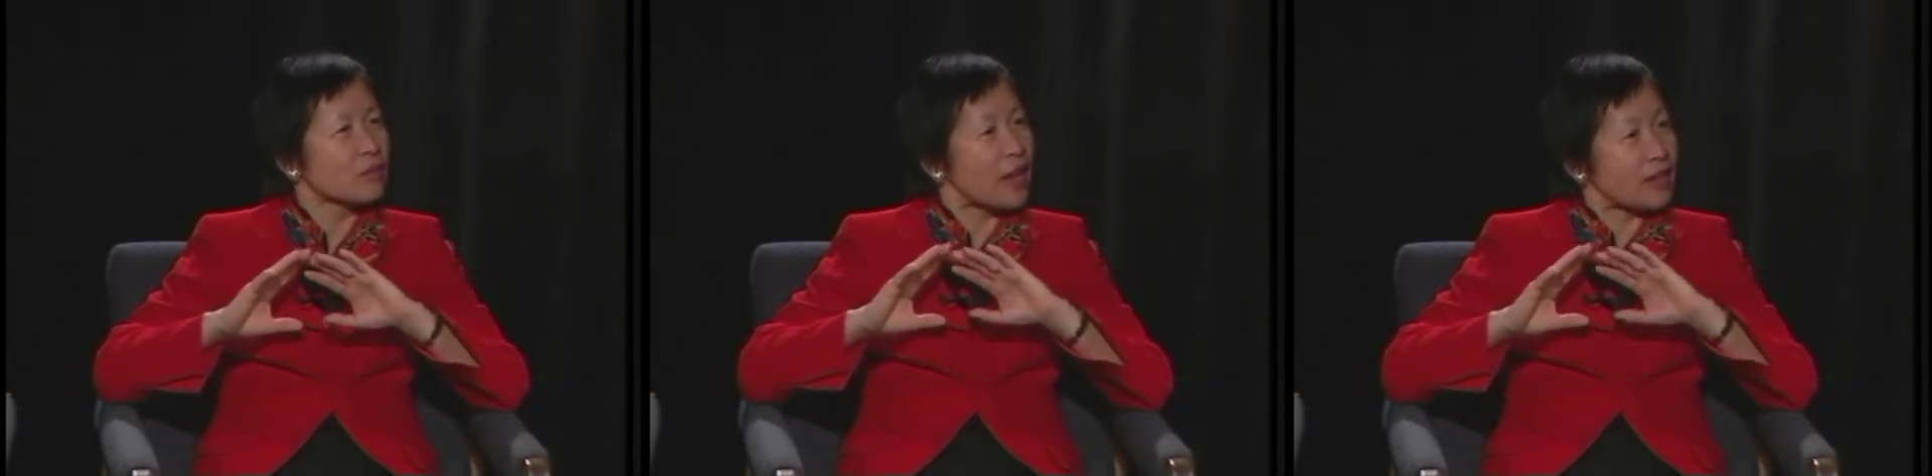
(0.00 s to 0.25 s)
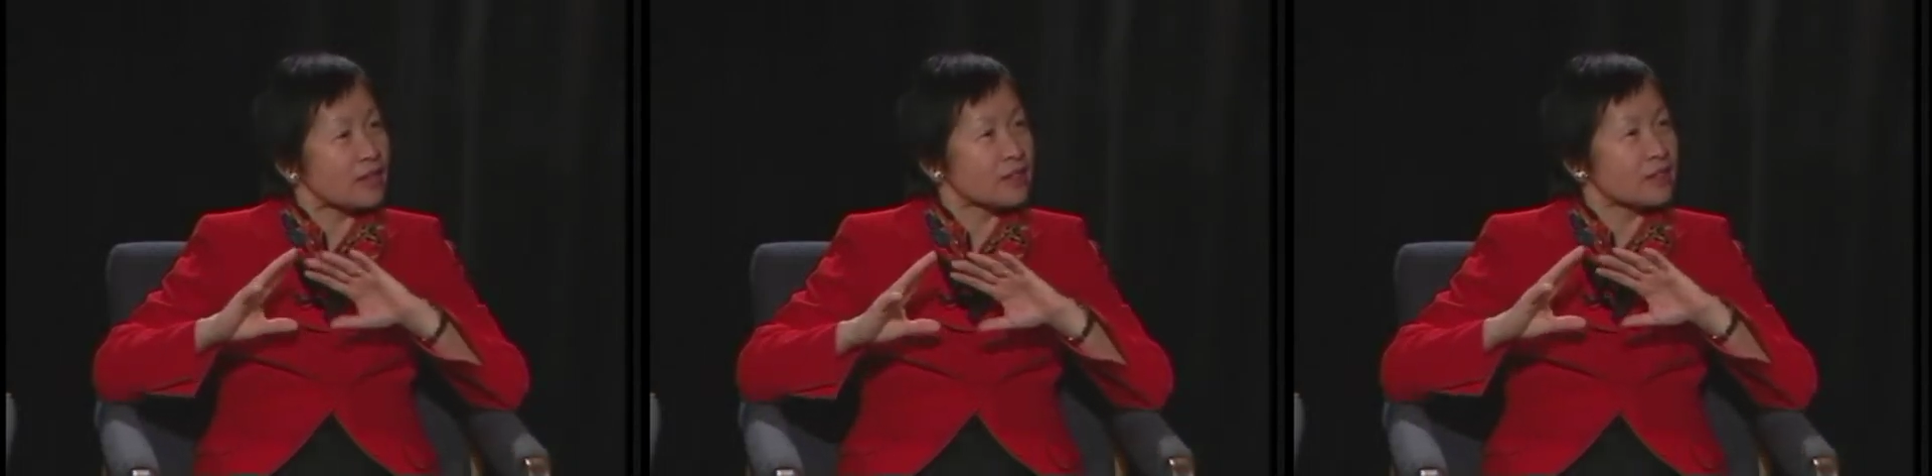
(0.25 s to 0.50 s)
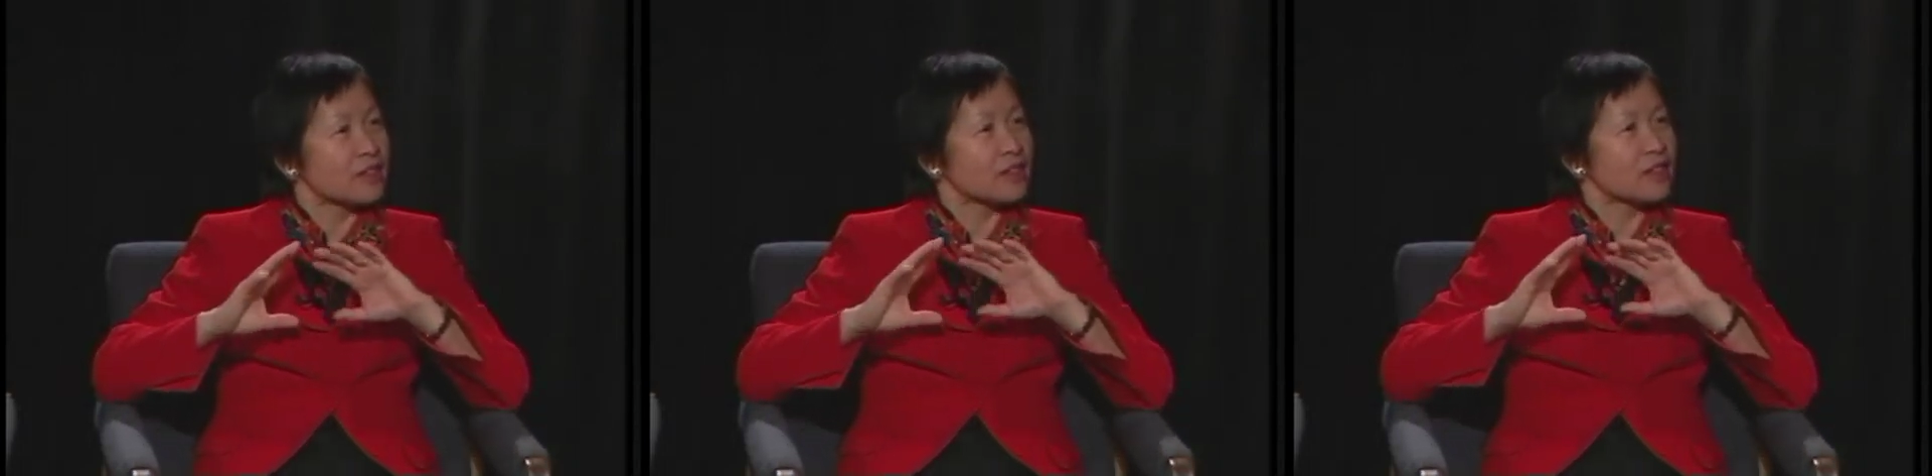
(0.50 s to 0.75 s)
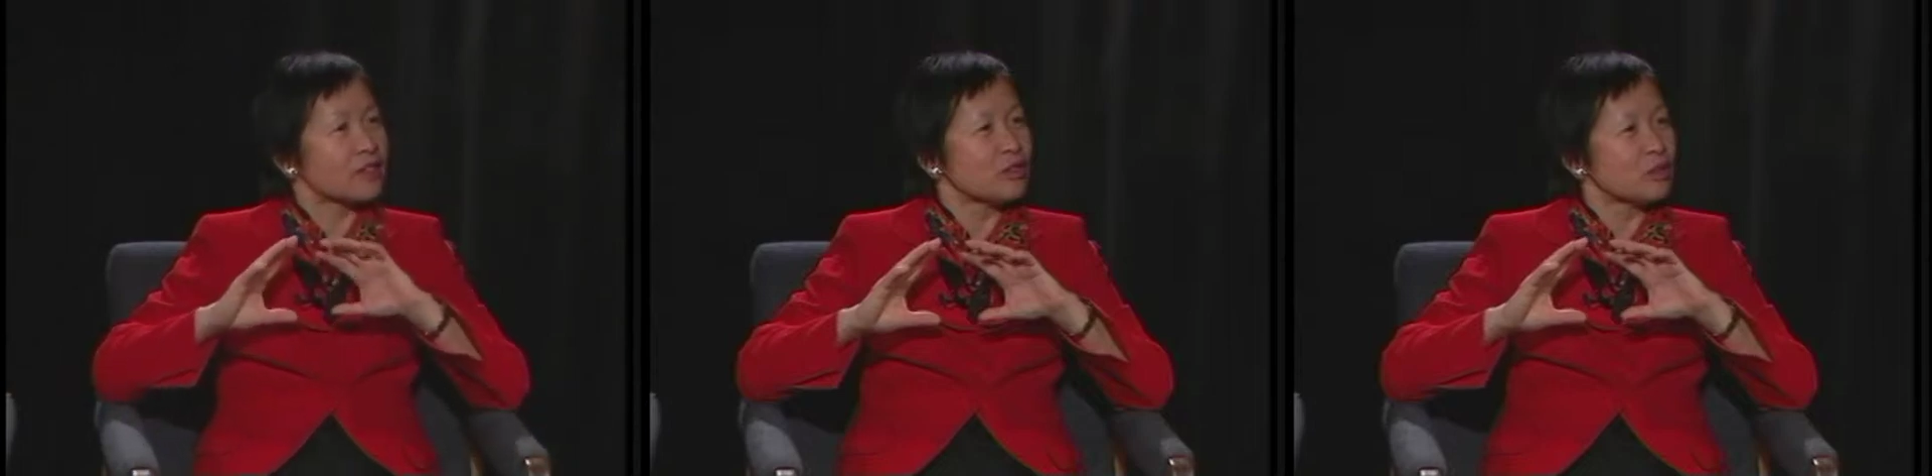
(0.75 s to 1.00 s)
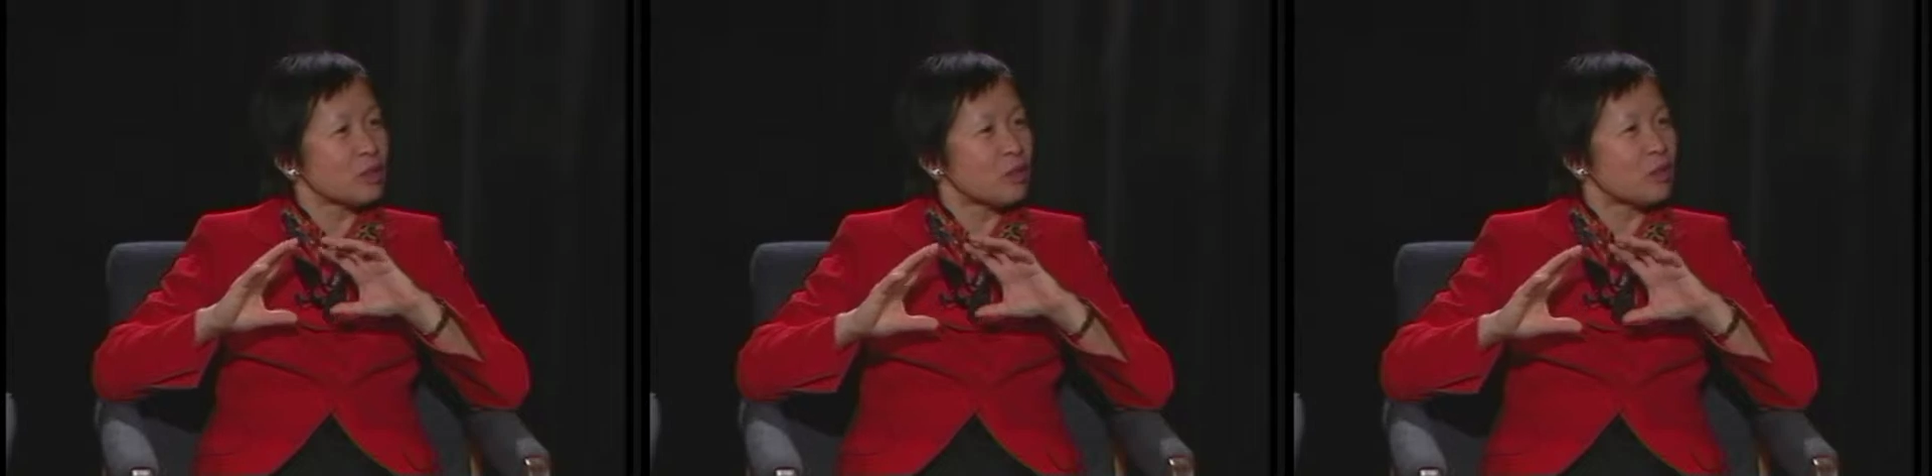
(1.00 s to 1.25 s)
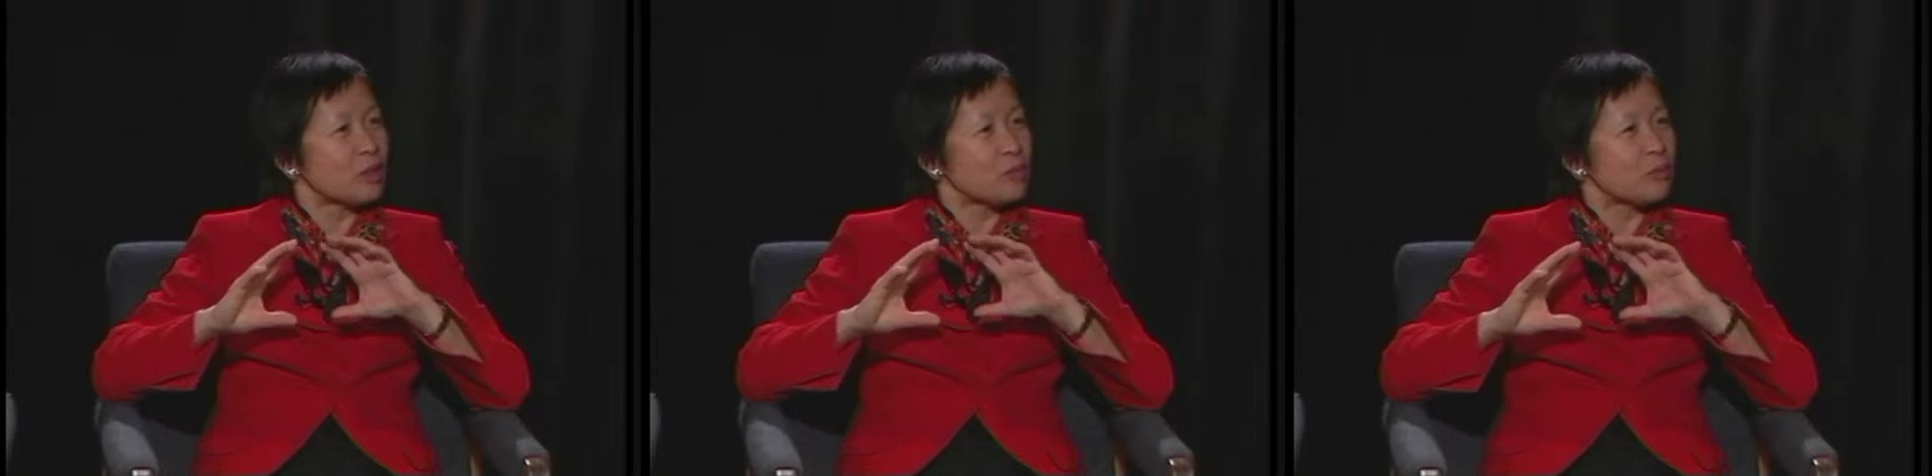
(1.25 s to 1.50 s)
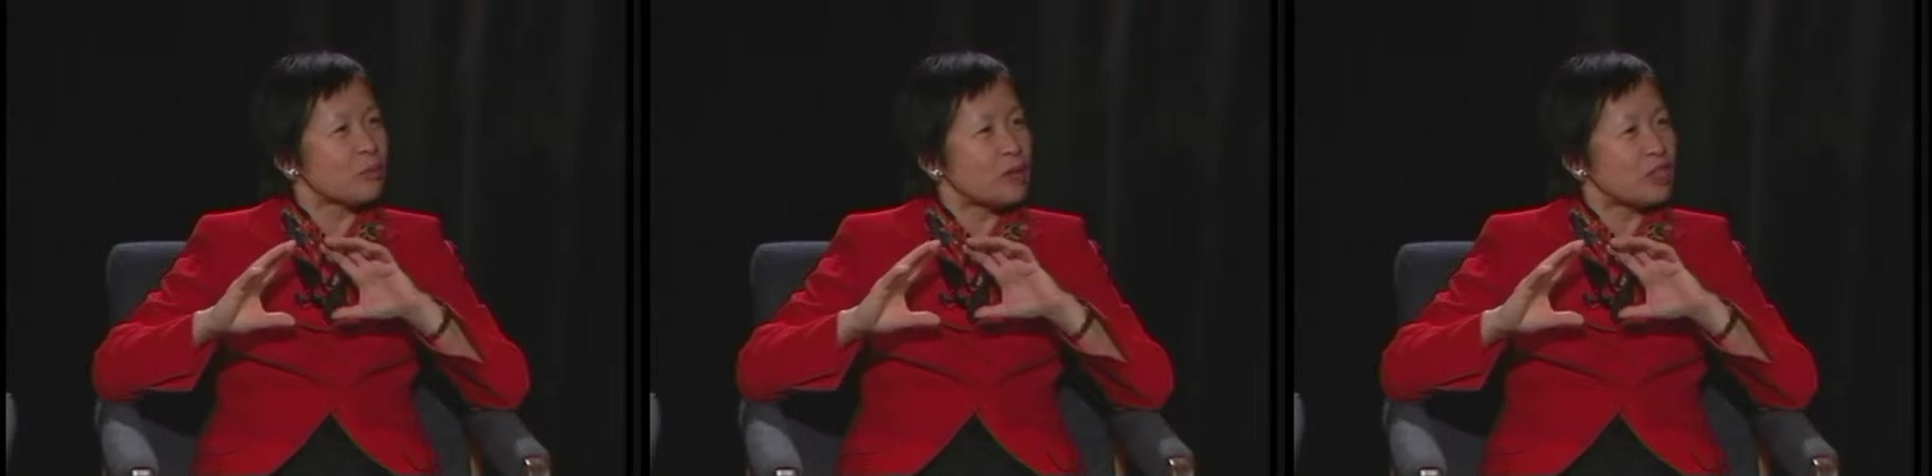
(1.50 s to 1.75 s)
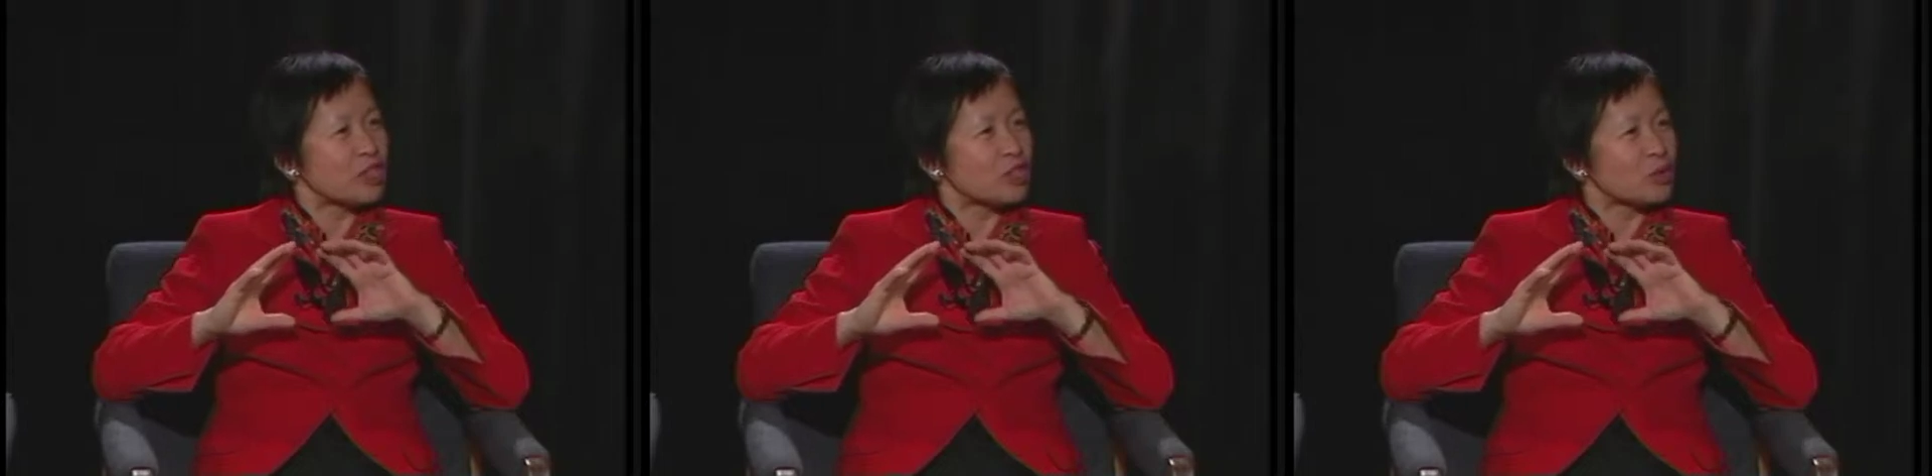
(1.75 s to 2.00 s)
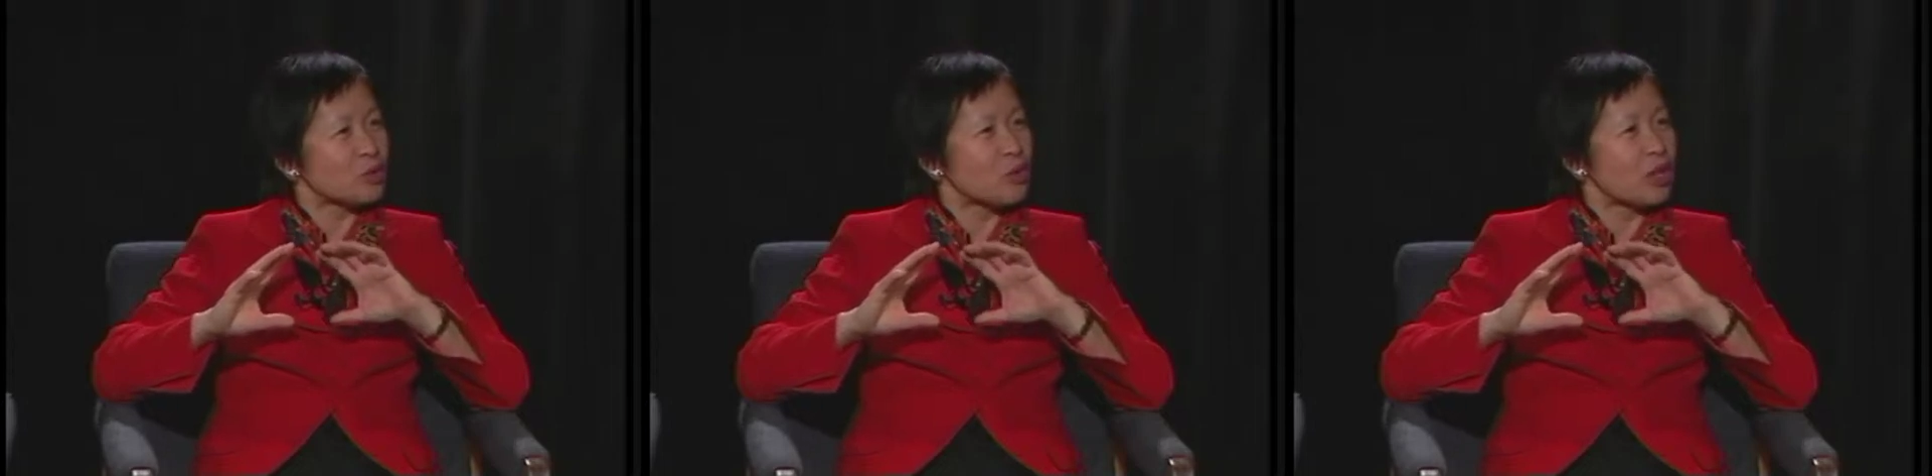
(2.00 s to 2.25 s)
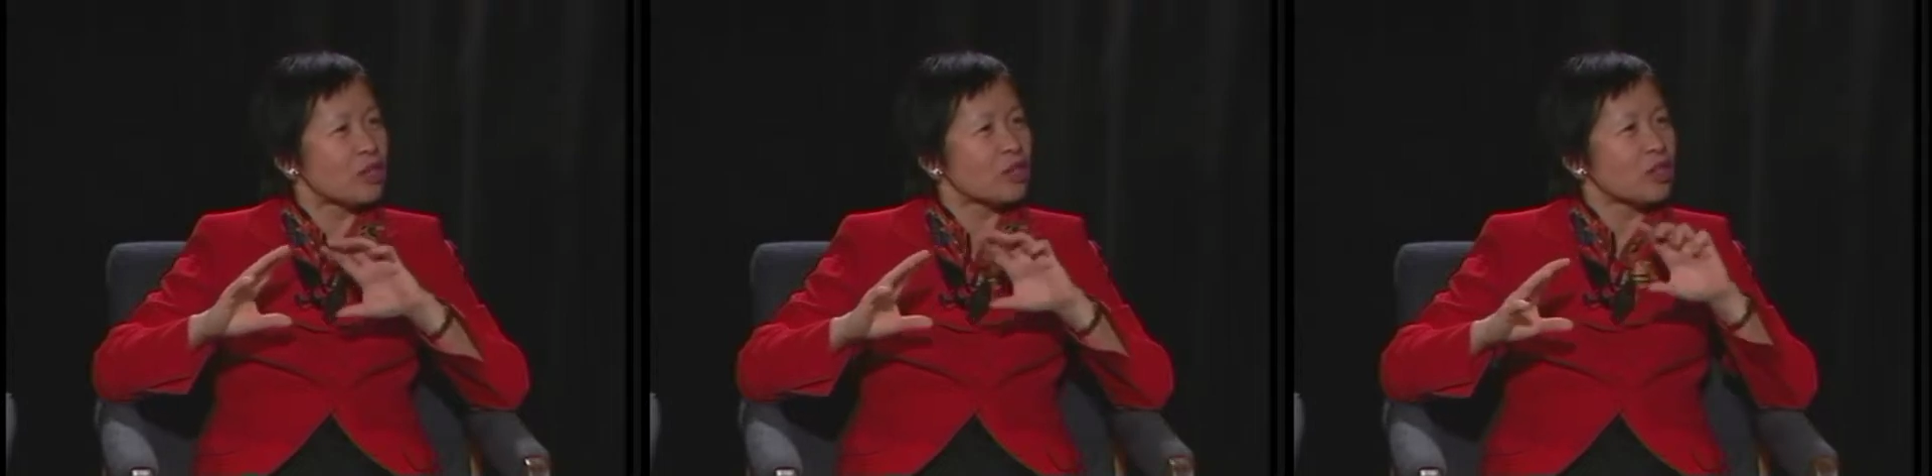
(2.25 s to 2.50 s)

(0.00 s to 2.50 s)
excellent and, what patients want?